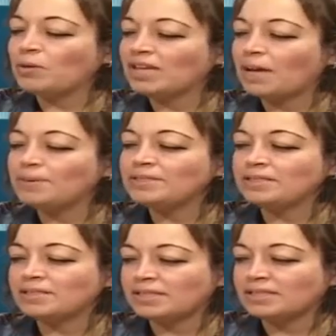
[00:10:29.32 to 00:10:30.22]
happens
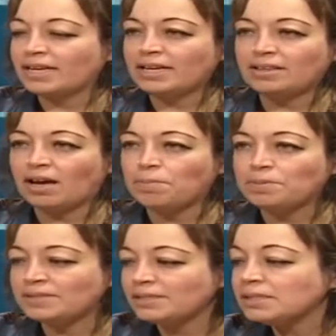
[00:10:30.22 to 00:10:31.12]
is exactly the
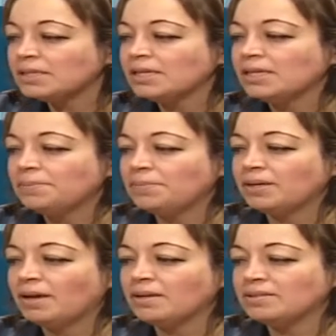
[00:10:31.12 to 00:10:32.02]
opposite,
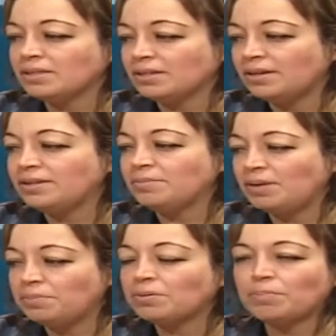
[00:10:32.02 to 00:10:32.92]
because they are the
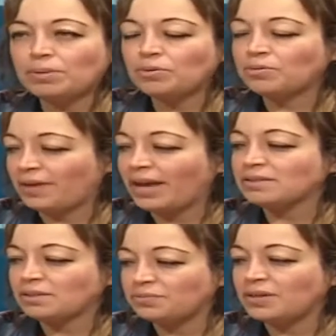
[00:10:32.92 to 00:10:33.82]
main problem or
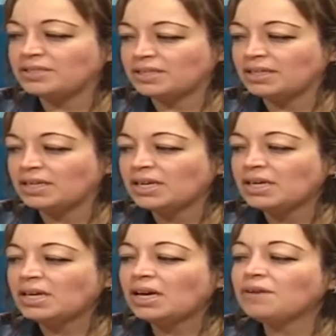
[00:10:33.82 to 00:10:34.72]
factor facing,
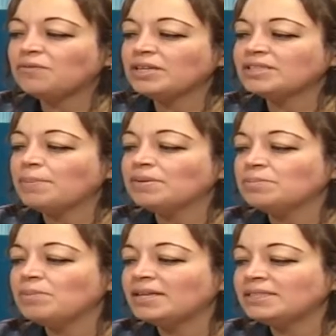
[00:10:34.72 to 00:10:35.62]
for example, the
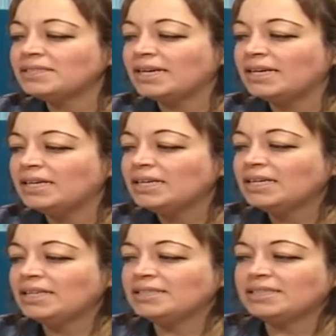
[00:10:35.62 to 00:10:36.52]
manatee
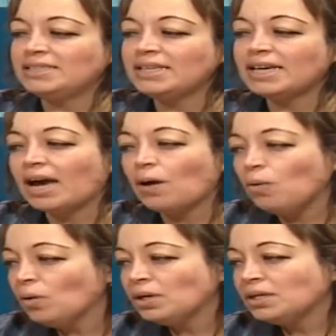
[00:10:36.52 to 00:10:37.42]
is a sea
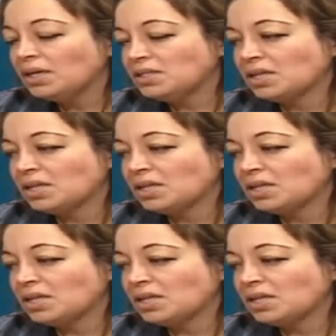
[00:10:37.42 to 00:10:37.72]
cow. It's a